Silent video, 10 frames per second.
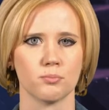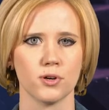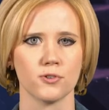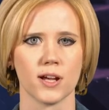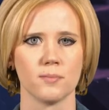
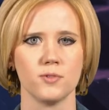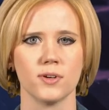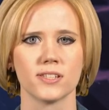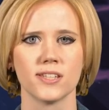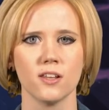program to
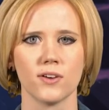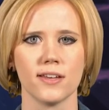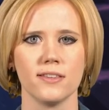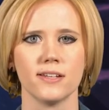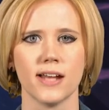
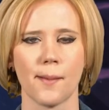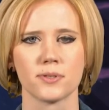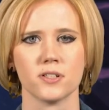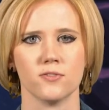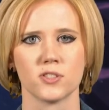accelerate the
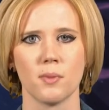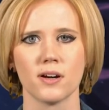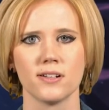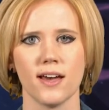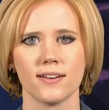adoption of
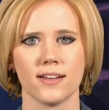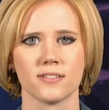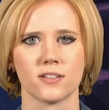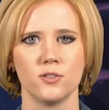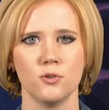smart
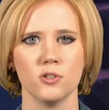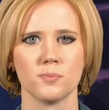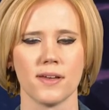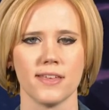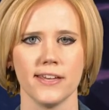diagnostic tools
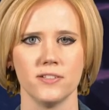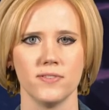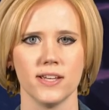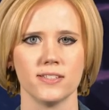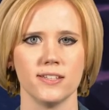by the
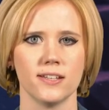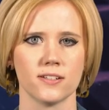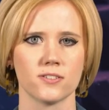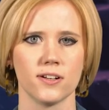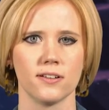HVAC
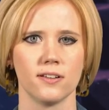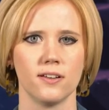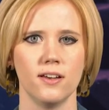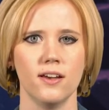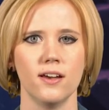industry.
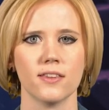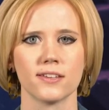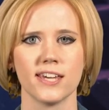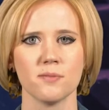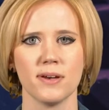The
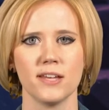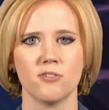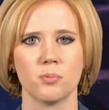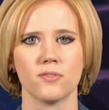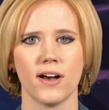campaign
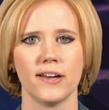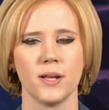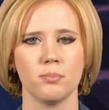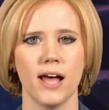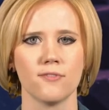will provide
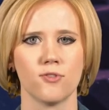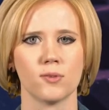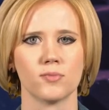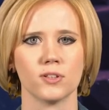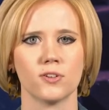a
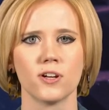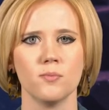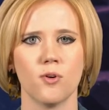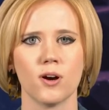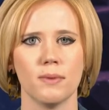platform for
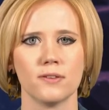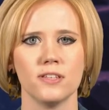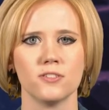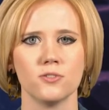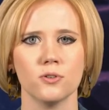learning more about
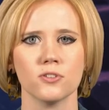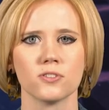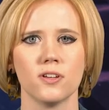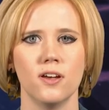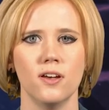these
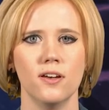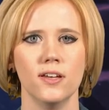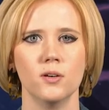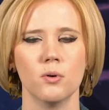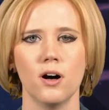tools.
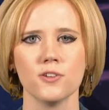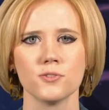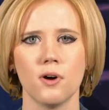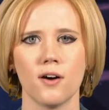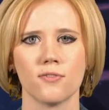It will
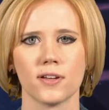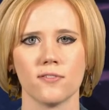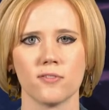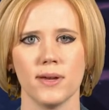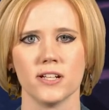also offer
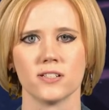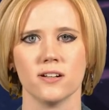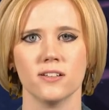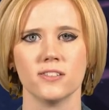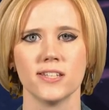information
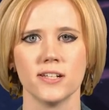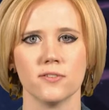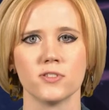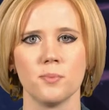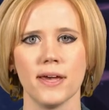on
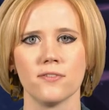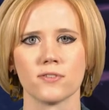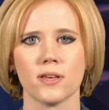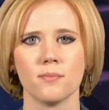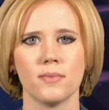incentives to pay
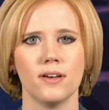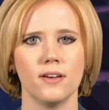for them.